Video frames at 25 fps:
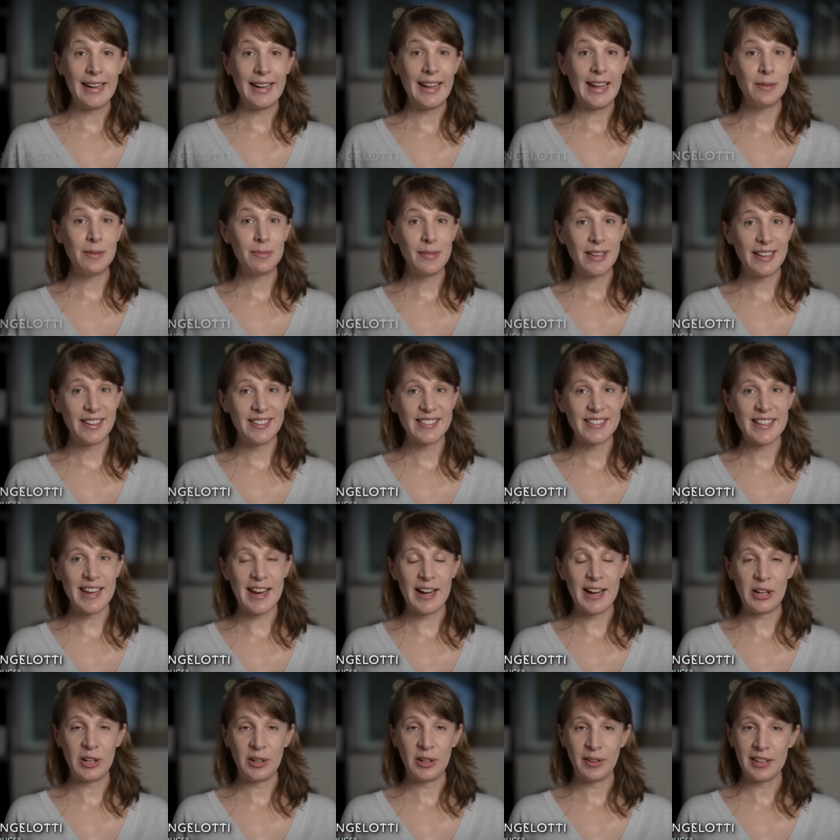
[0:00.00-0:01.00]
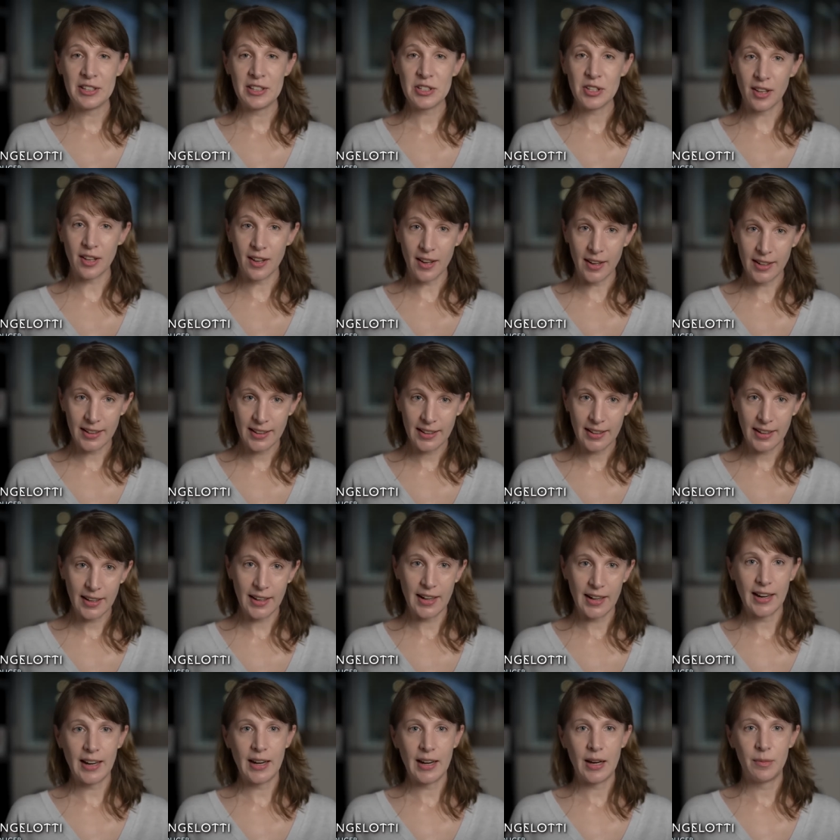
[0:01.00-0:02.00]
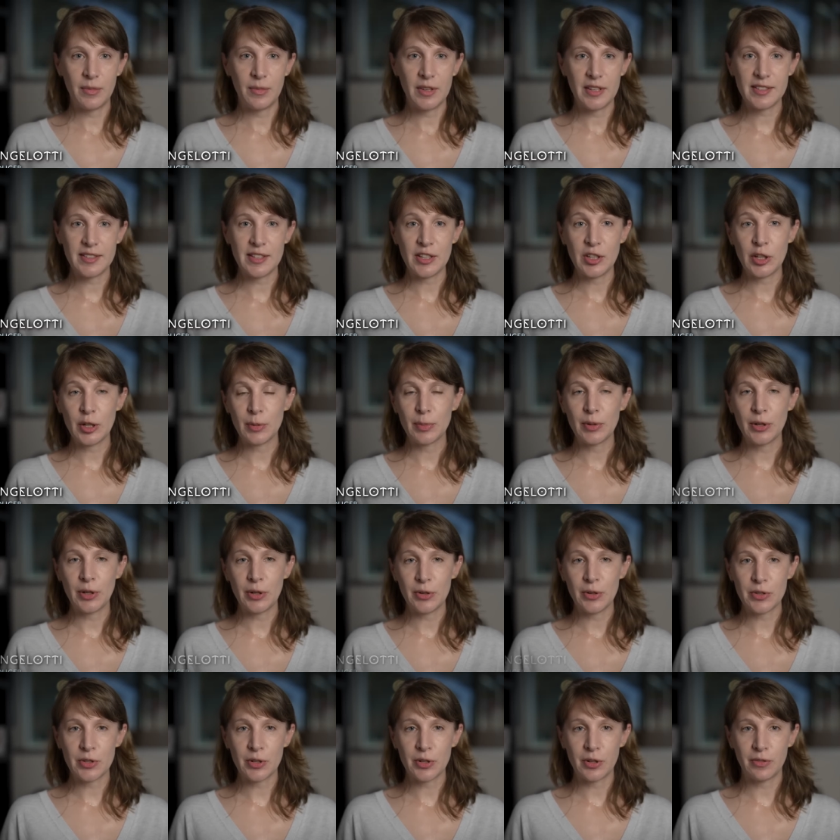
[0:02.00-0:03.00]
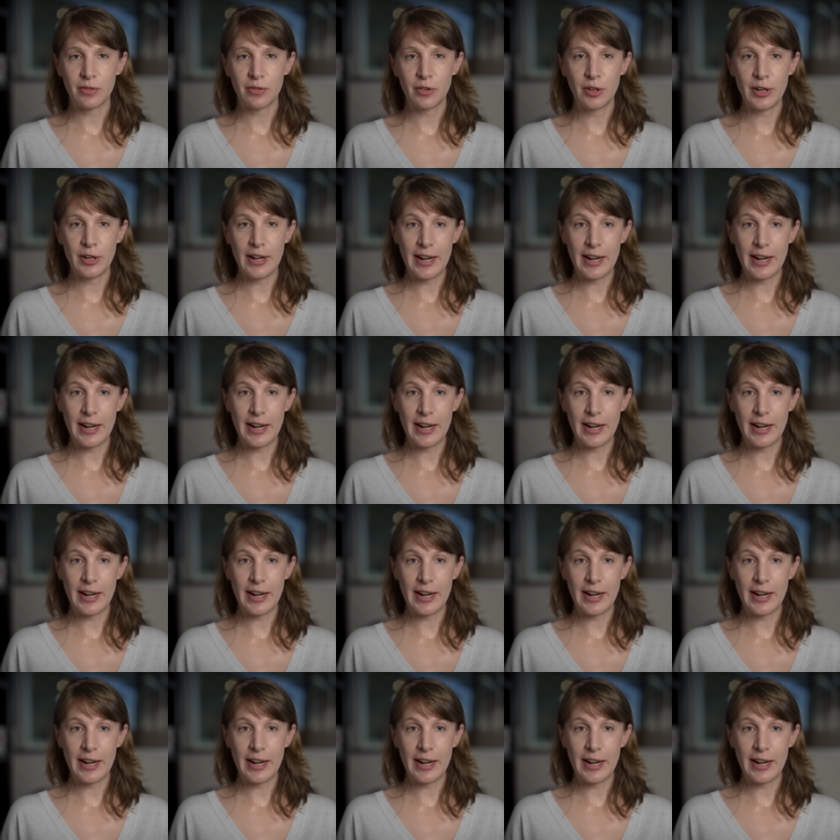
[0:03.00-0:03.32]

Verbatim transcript: name is Ariel Angelotti, and I am the senior producer for